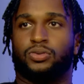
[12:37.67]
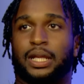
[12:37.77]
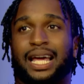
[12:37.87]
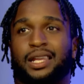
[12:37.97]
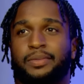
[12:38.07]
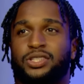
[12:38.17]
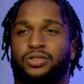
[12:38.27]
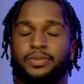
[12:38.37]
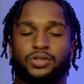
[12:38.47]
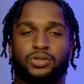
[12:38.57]
Like, elementary,
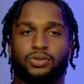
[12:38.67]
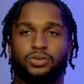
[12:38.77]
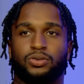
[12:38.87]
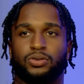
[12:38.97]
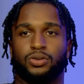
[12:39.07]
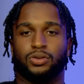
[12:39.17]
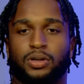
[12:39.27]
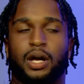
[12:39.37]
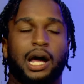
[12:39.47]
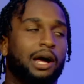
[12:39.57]
middle school,
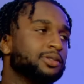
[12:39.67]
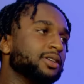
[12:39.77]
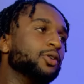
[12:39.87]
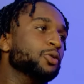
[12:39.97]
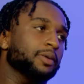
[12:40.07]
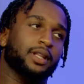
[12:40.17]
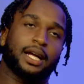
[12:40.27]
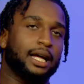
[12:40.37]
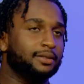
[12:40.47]
I was a hooper. Like, I